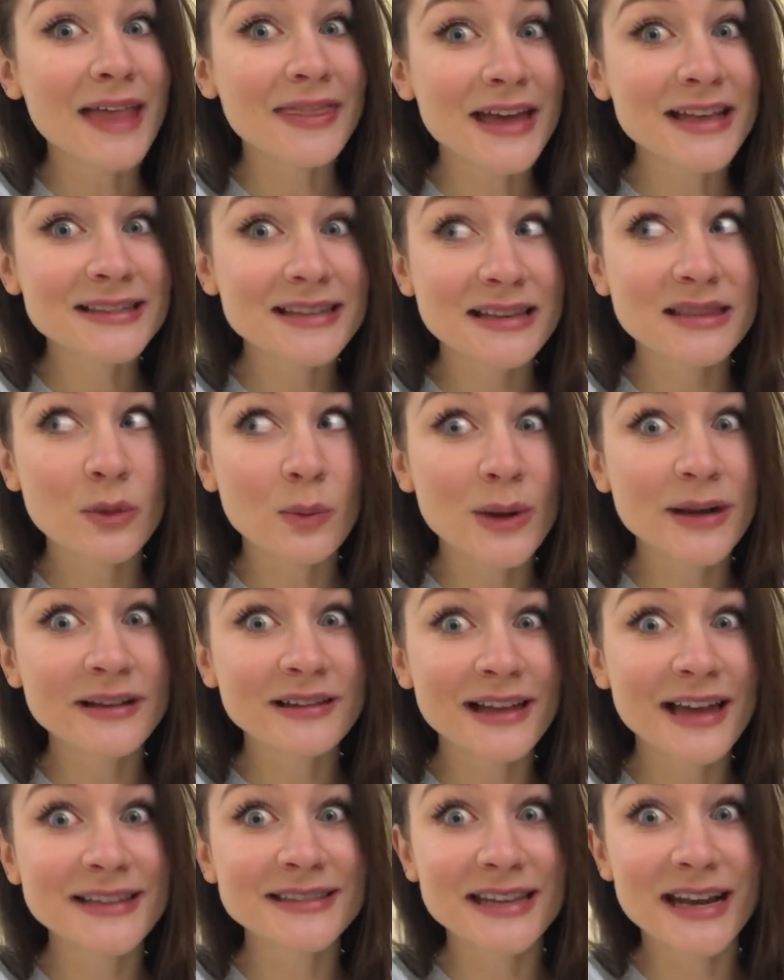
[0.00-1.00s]
that's like the one
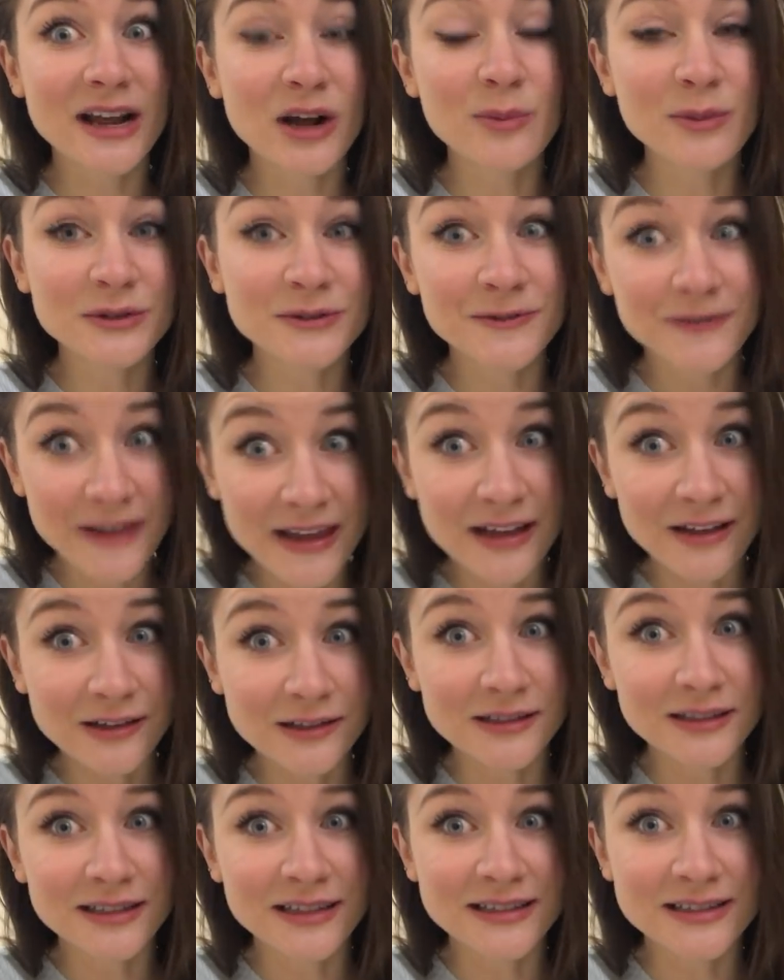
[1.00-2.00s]
class that I almost
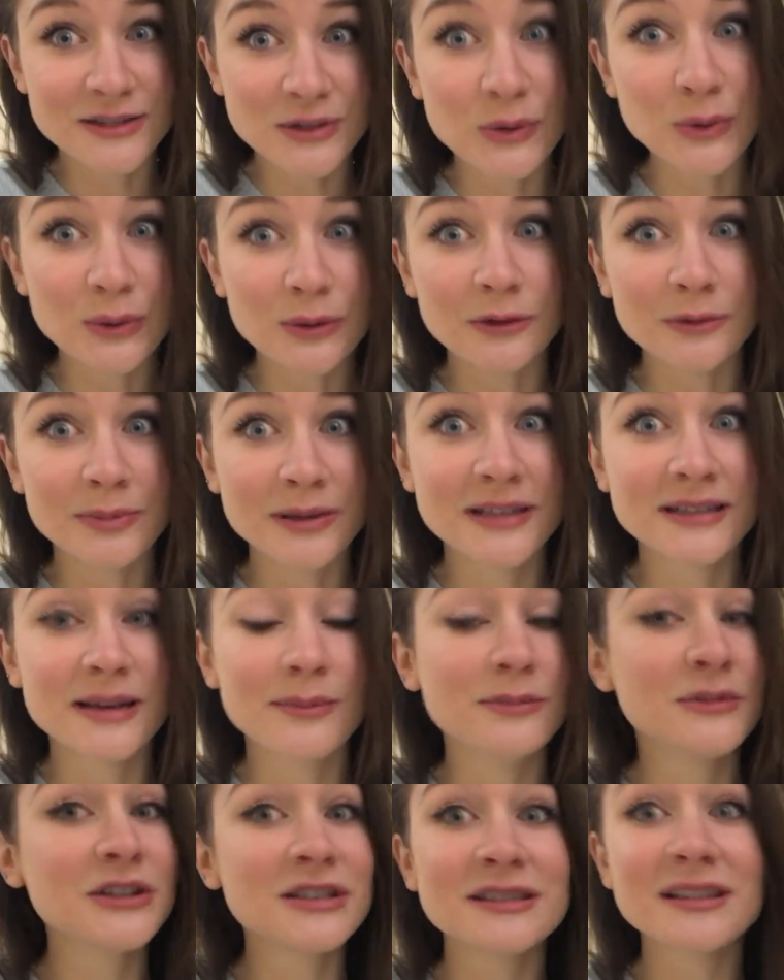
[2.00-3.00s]
failed in school, because
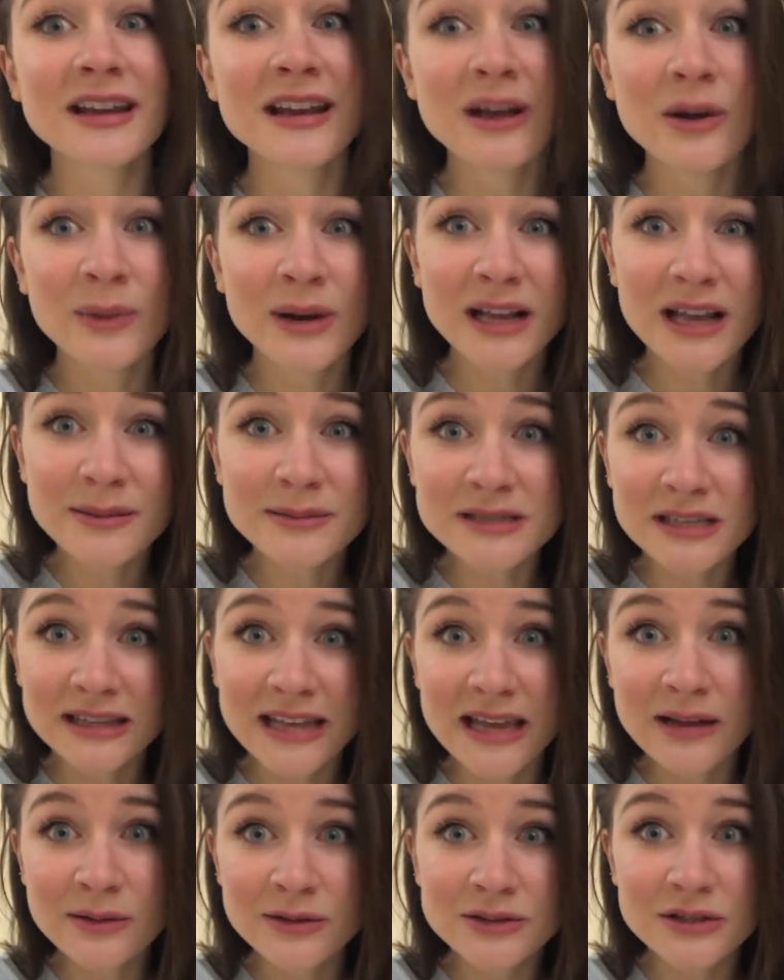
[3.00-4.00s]
I'm just, when it comes to
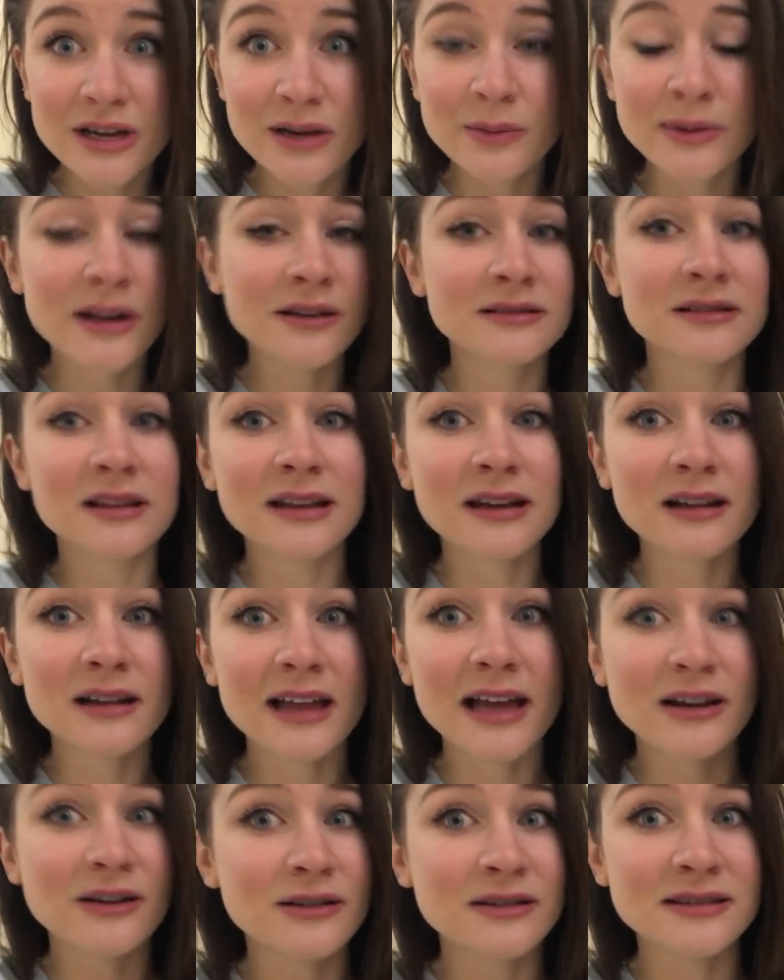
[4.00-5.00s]
language, and when I was
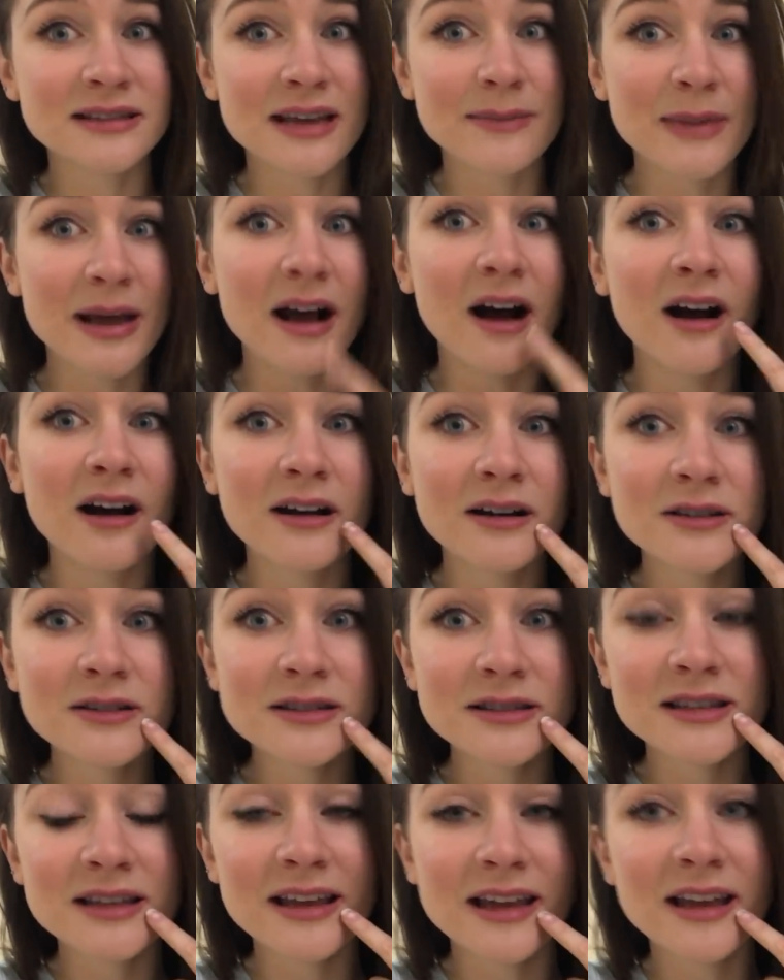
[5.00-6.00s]
little, I couldn't say my
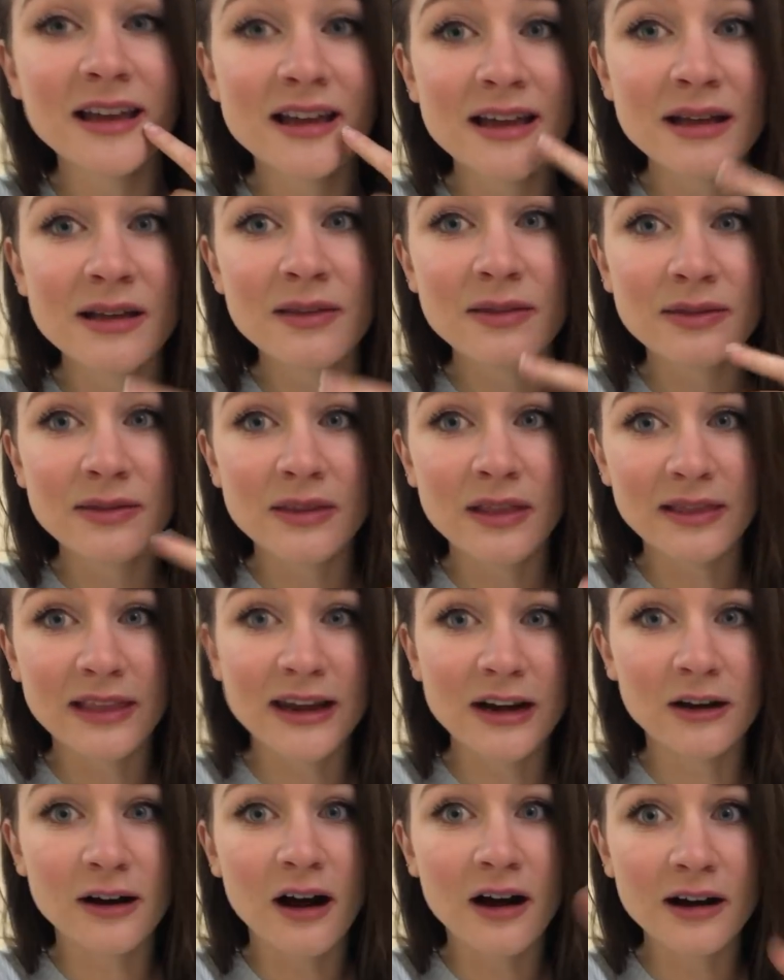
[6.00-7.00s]
R's, the
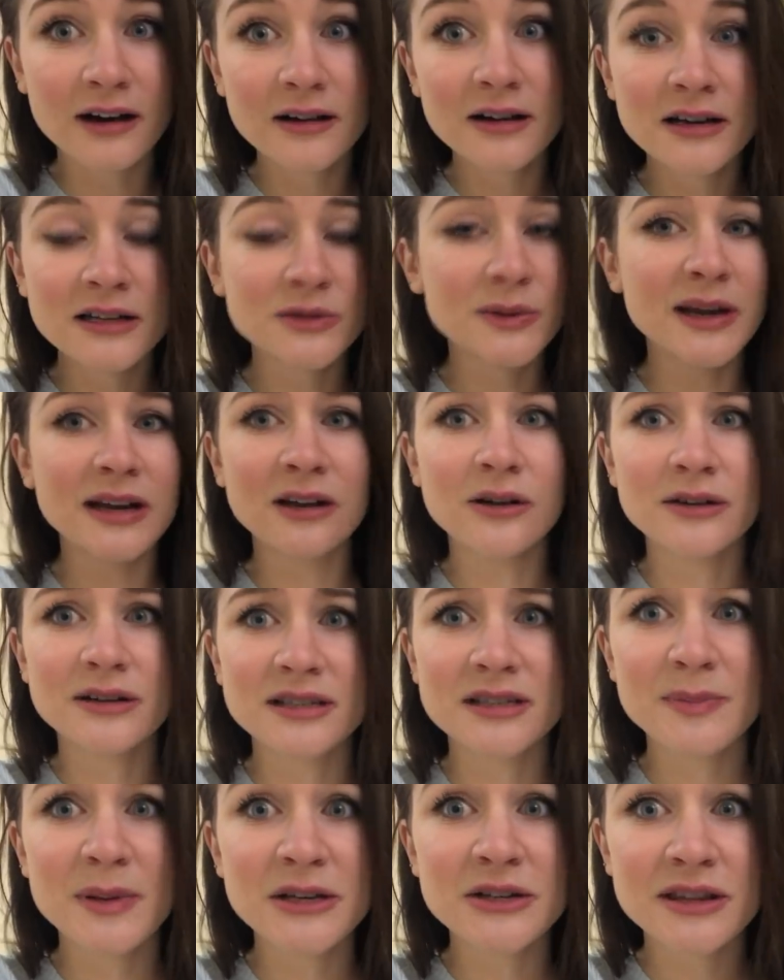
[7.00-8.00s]
letter R, so I had to go to
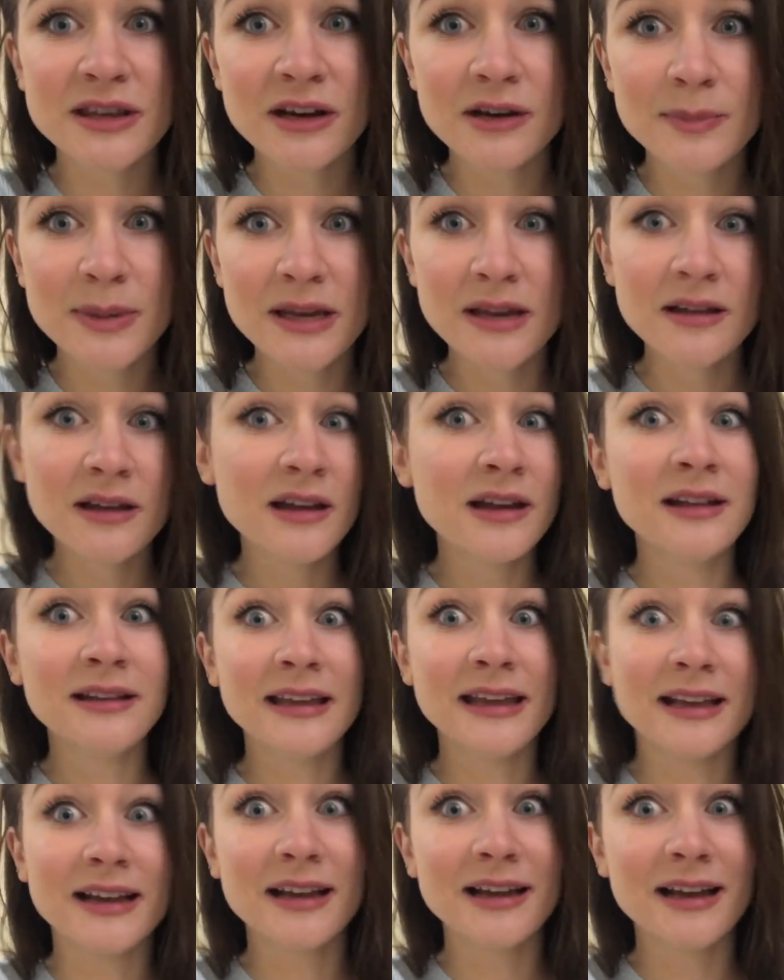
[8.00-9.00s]
speech therapy.
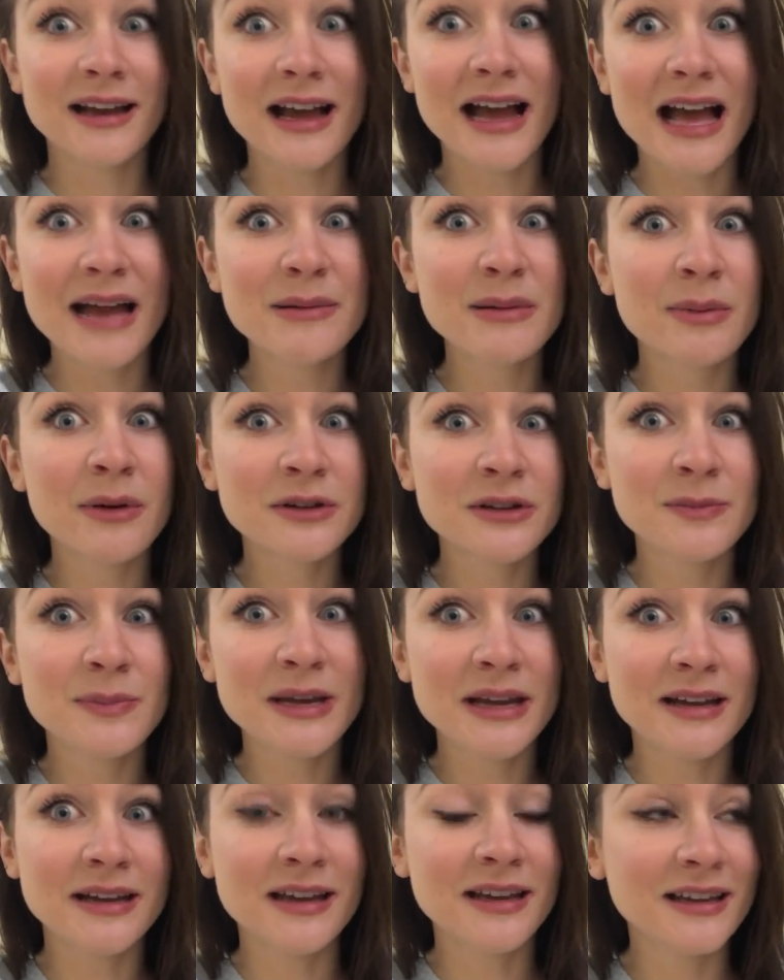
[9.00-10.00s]
Like, I'm about to
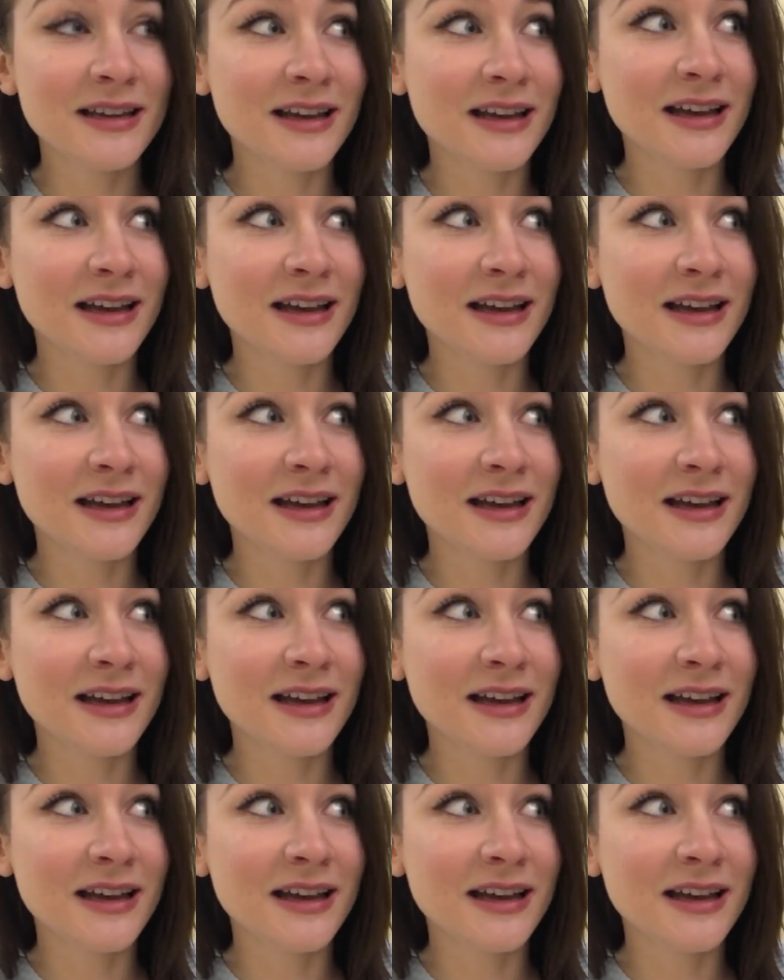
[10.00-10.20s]
be a